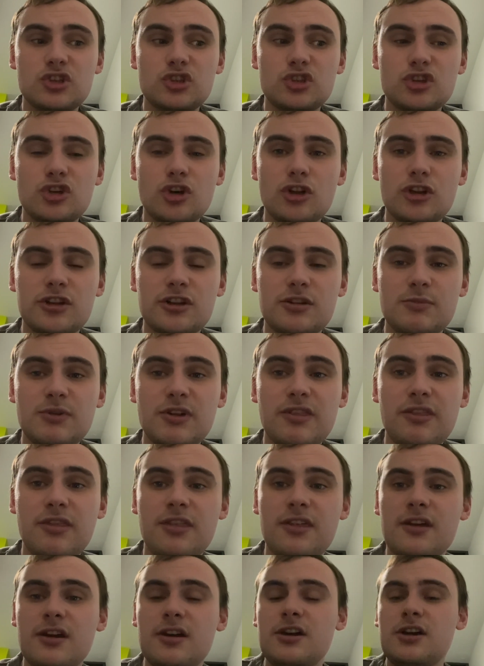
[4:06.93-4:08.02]
goal of the
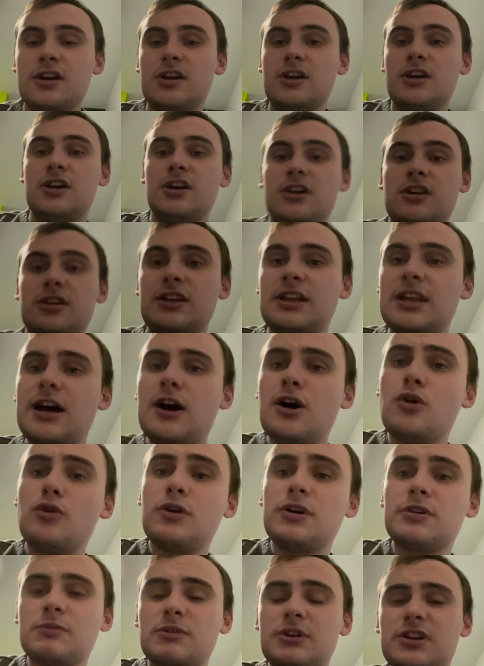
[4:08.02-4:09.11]
month.
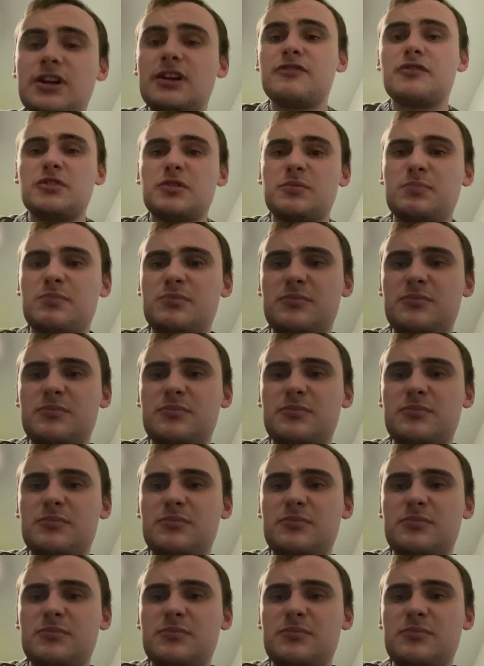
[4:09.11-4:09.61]
Now I'm gonna